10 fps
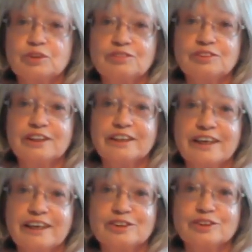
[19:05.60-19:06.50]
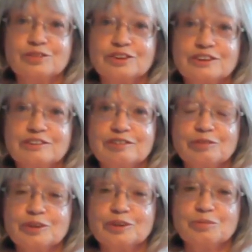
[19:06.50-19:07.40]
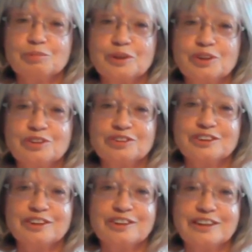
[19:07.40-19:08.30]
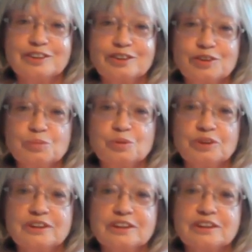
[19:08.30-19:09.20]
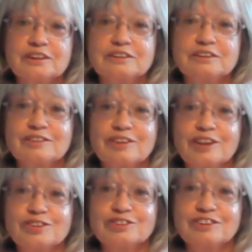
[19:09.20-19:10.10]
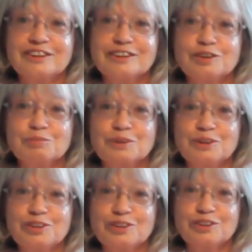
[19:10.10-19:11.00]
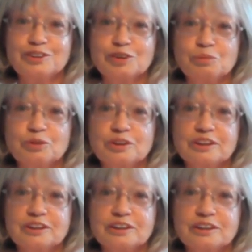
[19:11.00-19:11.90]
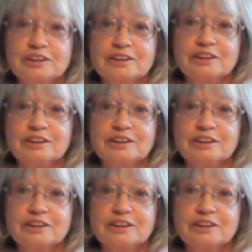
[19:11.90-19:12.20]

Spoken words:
don't take your hands off your steering wheel, but you can certainly do the breathing. Don't close your eyes, but you can do the breathing.